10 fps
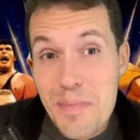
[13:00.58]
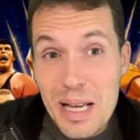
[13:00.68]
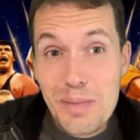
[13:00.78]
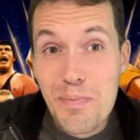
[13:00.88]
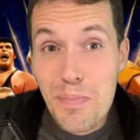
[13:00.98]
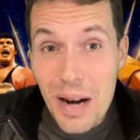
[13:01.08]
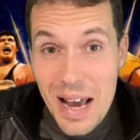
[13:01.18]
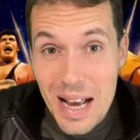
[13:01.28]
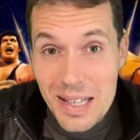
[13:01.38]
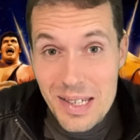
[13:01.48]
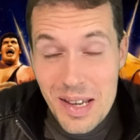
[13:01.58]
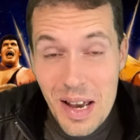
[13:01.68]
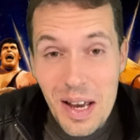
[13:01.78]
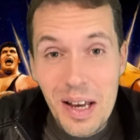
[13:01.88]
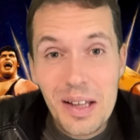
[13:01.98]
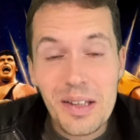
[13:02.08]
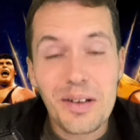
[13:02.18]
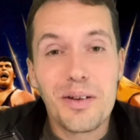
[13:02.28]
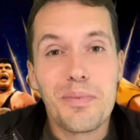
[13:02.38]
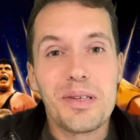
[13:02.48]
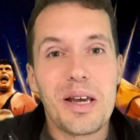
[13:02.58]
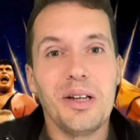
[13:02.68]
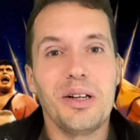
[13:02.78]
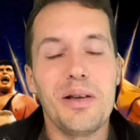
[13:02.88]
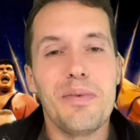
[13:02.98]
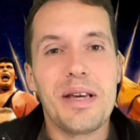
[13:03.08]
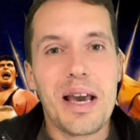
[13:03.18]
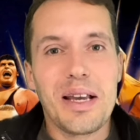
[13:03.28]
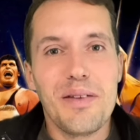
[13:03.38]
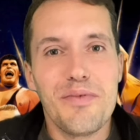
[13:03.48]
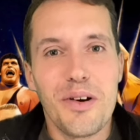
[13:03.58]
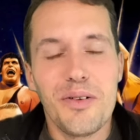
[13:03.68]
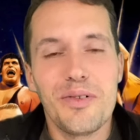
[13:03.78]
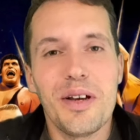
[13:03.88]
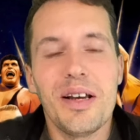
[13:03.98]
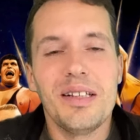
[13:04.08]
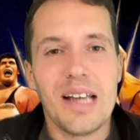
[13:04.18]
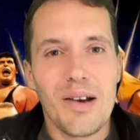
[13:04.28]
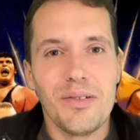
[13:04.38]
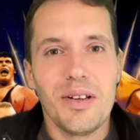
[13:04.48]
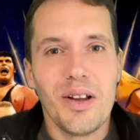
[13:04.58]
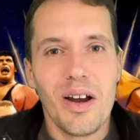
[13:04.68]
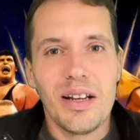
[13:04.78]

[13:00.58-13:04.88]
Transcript: Miss Bliss that could potentially be getting involved down the line.